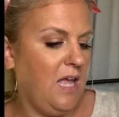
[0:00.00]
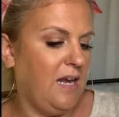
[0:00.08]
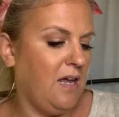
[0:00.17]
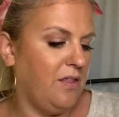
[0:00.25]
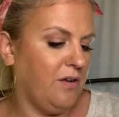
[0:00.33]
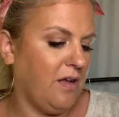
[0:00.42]
and
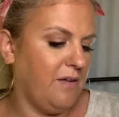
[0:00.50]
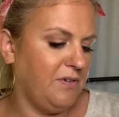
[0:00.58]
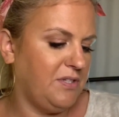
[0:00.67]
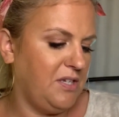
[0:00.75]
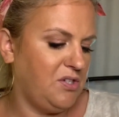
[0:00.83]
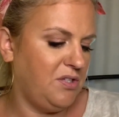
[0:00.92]
other
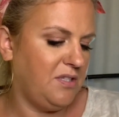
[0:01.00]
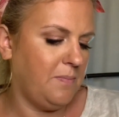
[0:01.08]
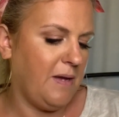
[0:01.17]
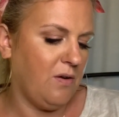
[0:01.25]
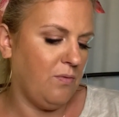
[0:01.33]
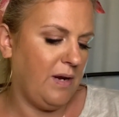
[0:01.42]
conversations
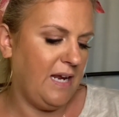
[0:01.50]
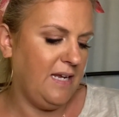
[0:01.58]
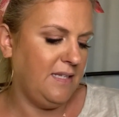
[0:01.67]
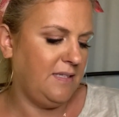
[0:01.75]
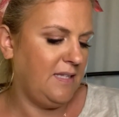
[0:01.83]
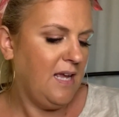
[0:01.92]
about
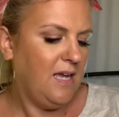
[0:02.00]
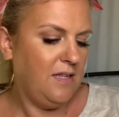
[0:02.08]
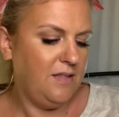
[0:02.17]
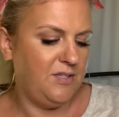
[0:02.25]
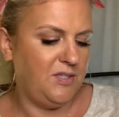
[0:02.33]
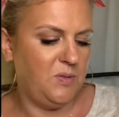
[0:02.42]
race?
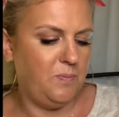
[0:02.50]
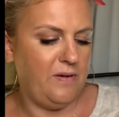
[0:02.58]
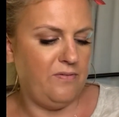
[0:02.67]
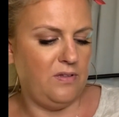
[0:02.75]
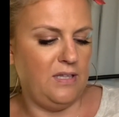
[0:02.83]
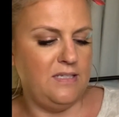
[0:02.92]
This is
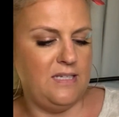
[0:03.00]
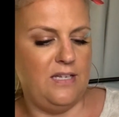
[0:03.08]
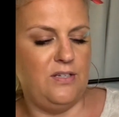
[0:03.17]
Beverly Daniel